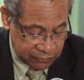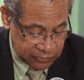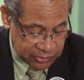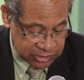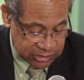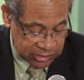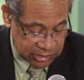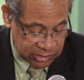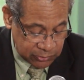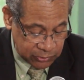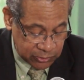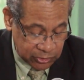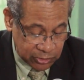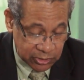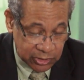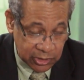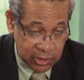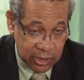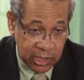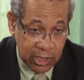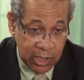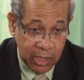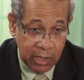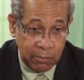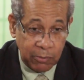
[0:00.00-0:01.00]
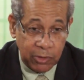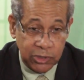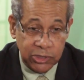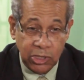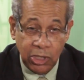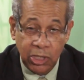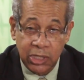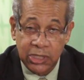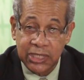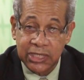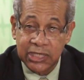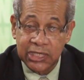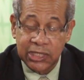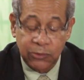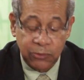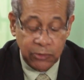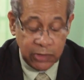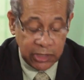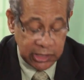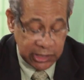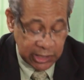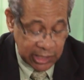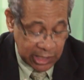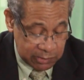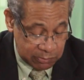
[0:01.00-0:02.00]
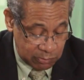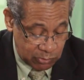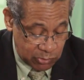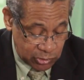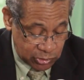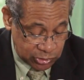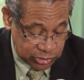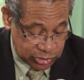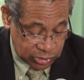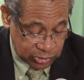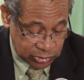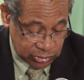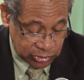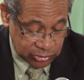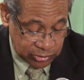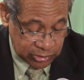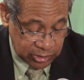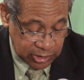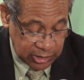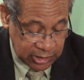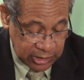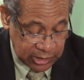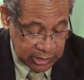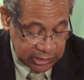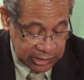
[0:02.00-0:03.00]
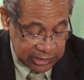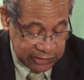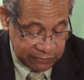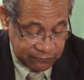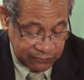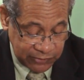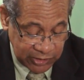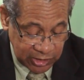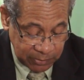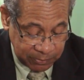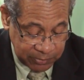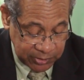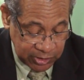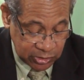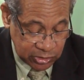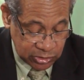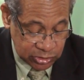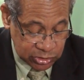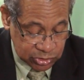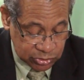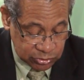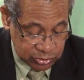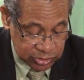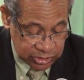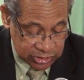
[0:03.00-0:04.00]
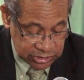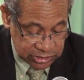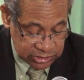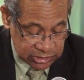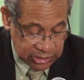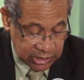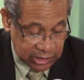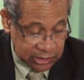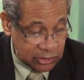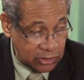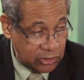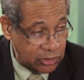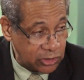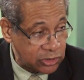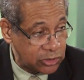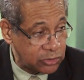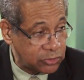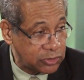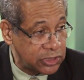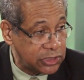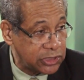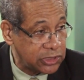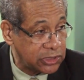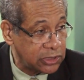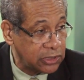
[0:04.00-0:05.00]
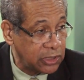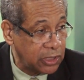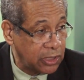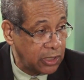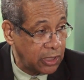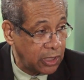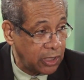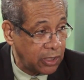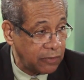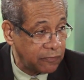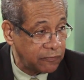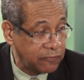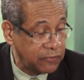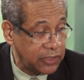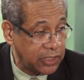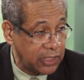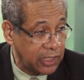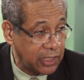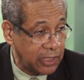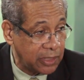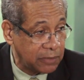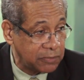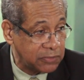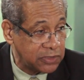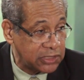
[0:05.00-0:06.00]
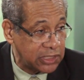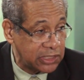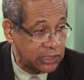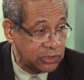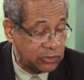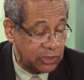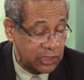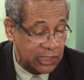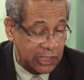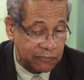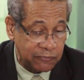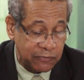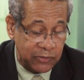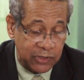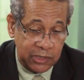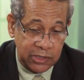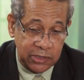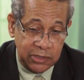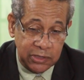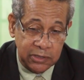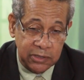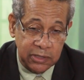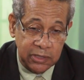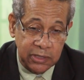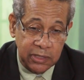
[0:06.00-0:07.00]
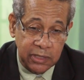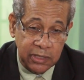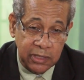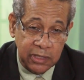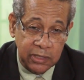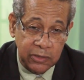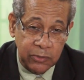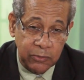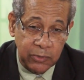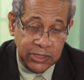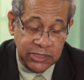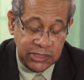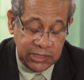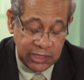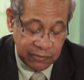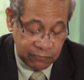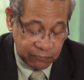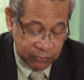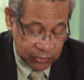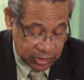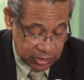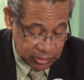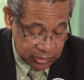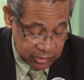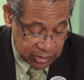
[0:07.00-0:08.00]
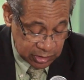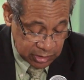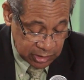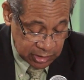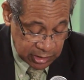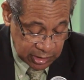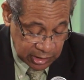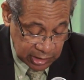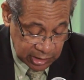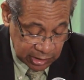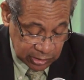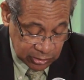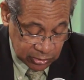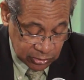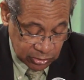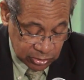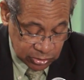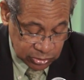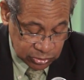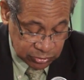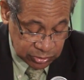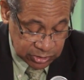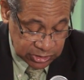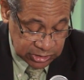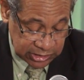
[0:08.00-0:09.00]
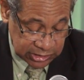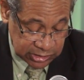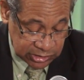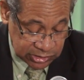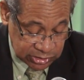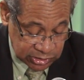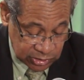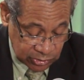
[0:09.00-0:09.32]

us in the world, but unequally and more so developing countries, and countries of the Central Africa, West Africa, and countries in